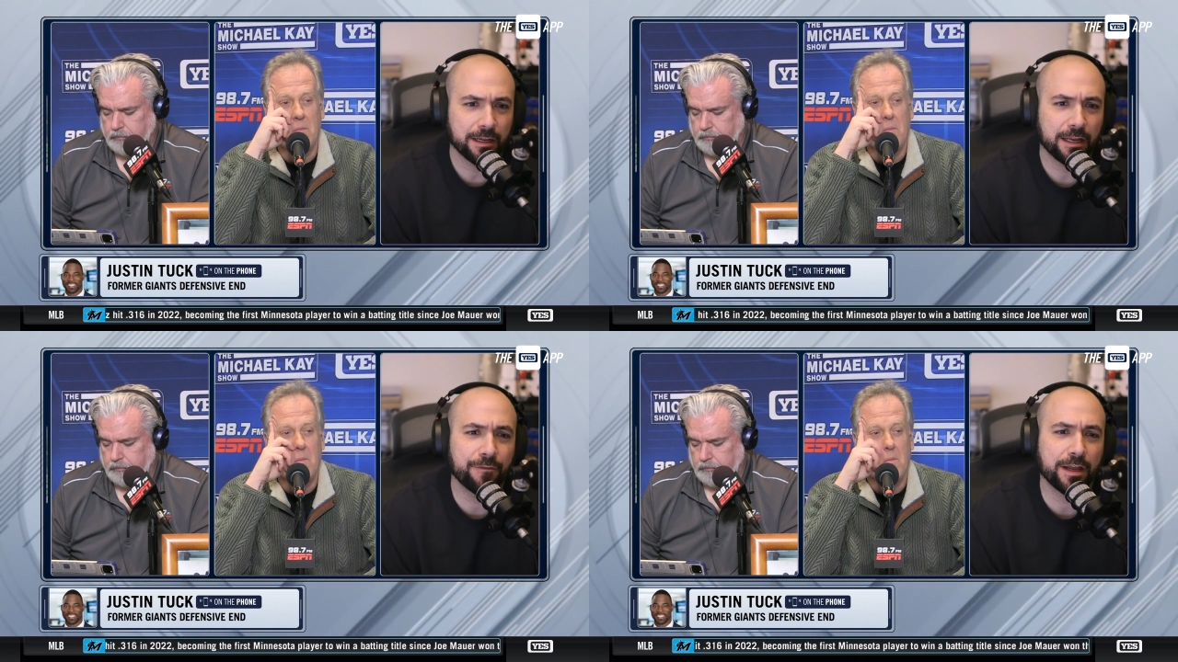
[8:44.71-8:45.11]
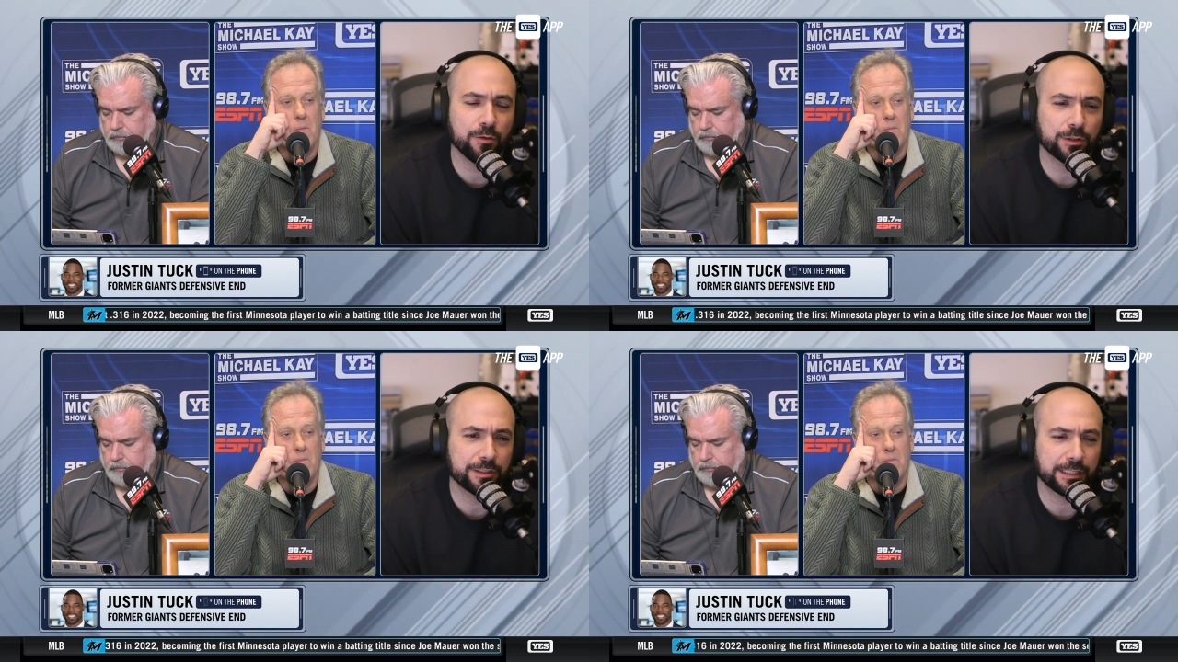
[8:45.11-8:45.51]
Speaker 1: If
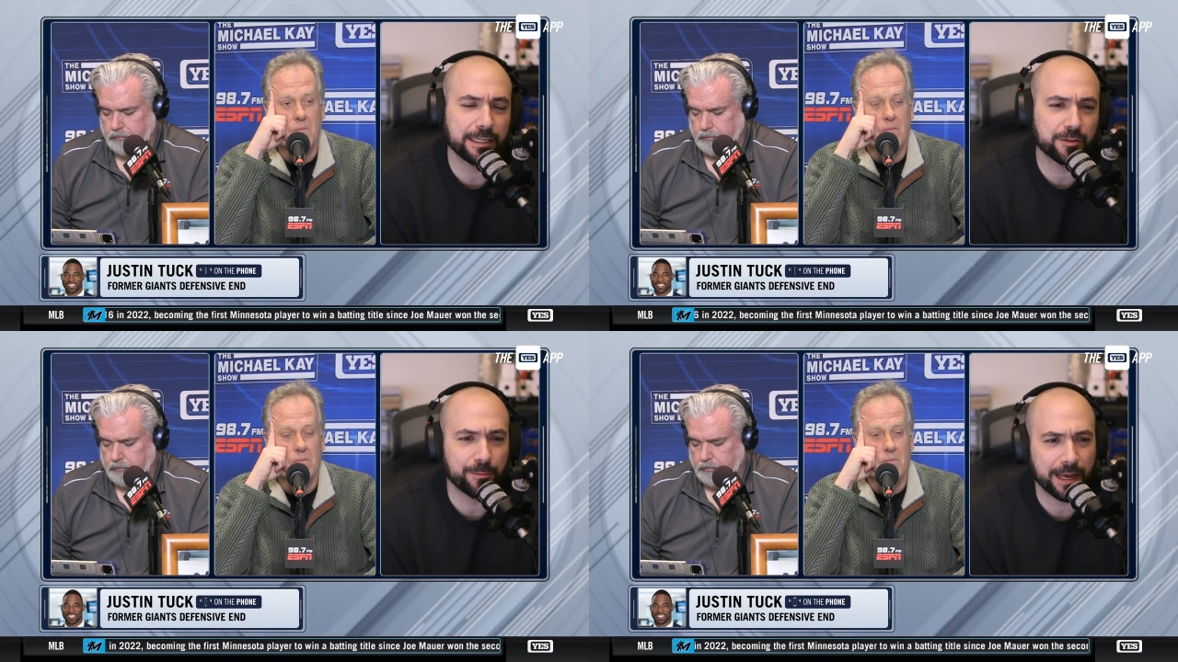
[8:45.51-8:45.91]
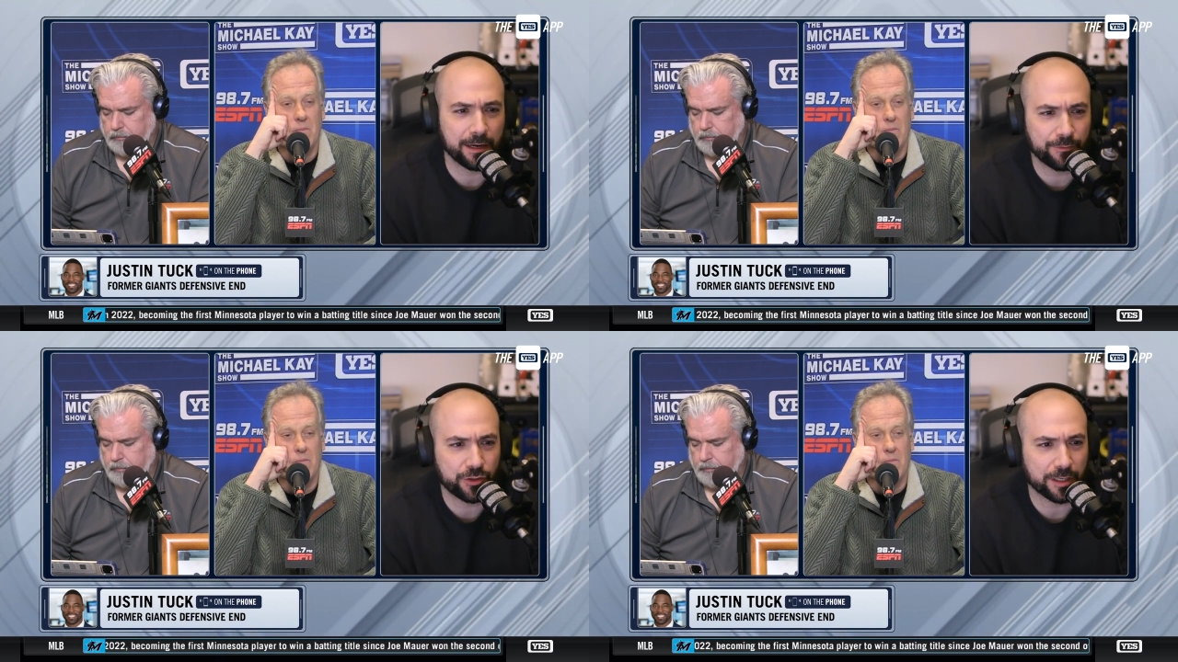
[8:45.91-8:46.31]
anyone sees a man
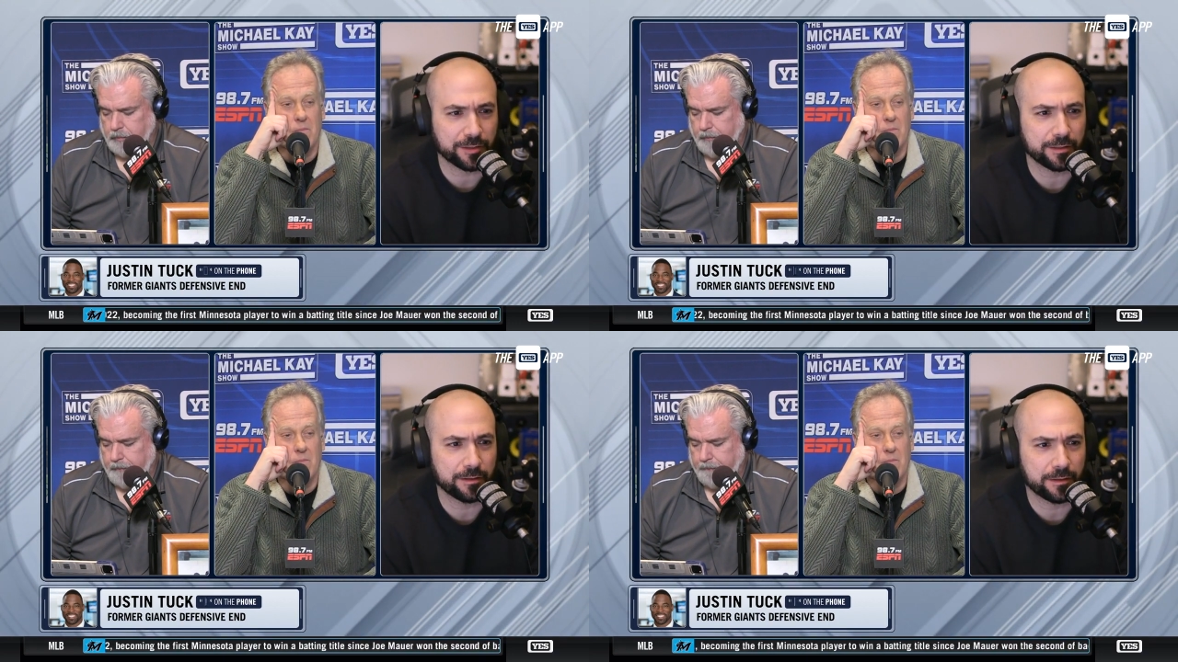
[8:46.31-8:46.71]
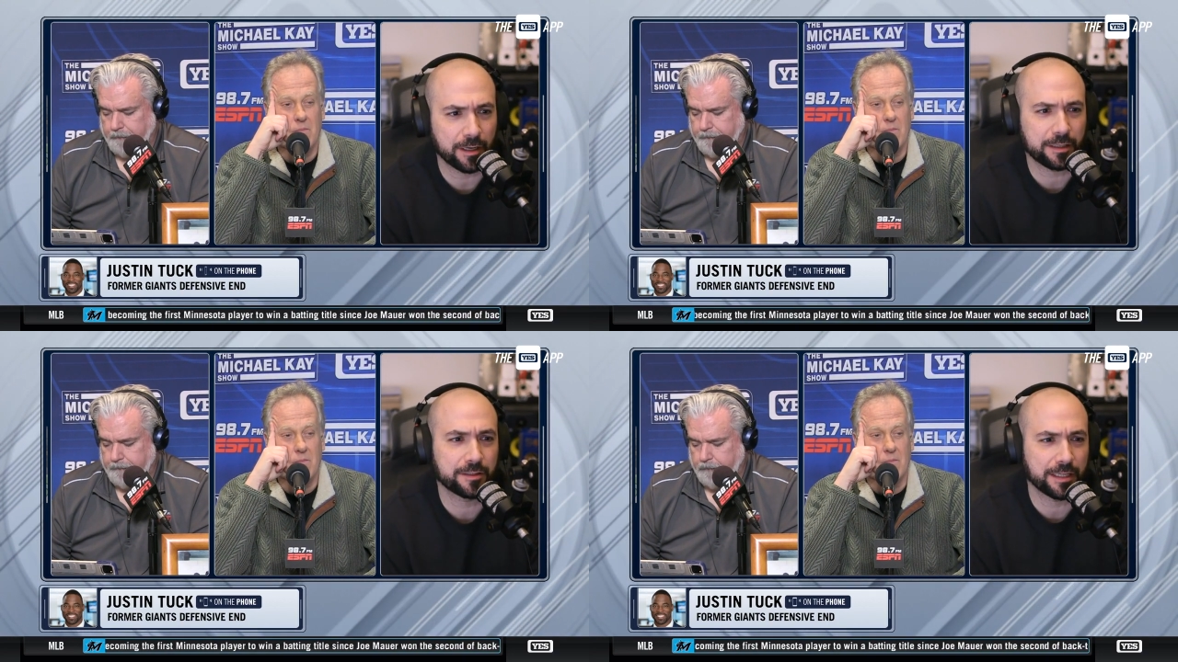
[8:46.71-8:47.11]
of Justin
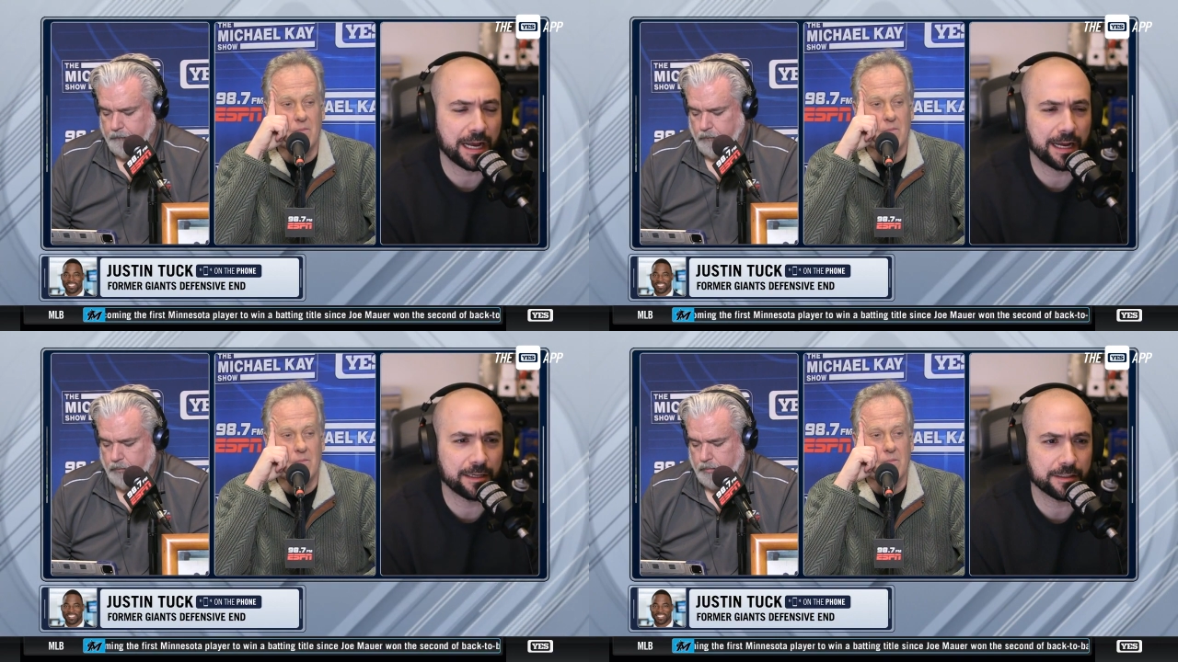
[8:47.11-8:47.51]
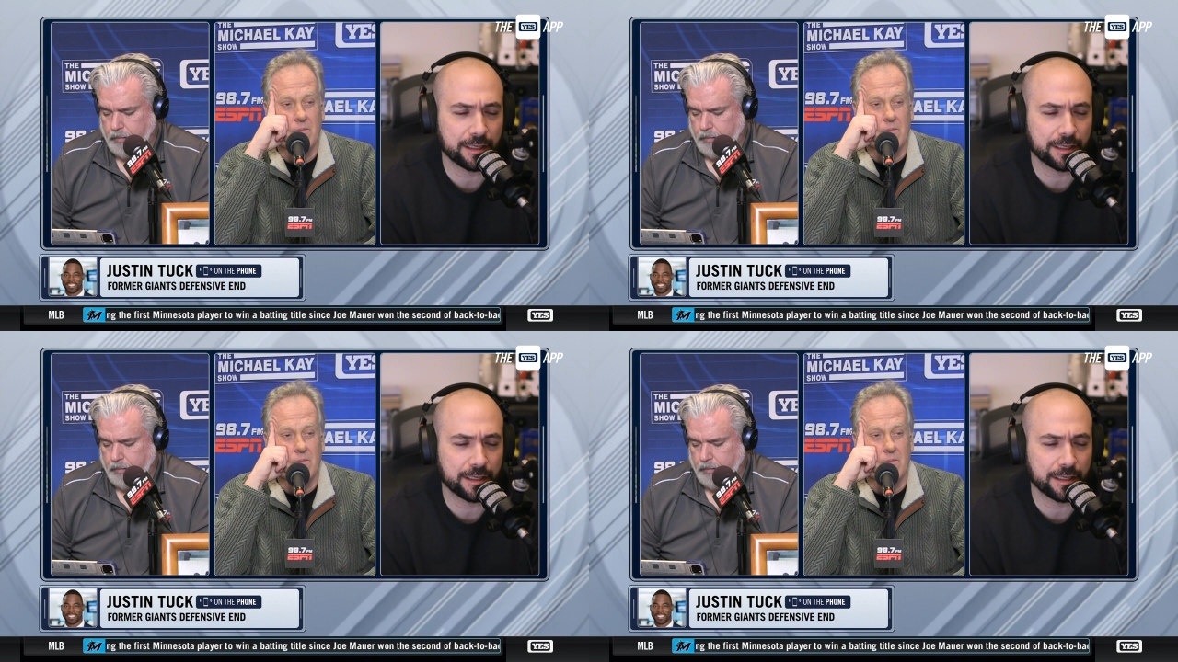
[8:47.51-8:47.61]
Tuck's size and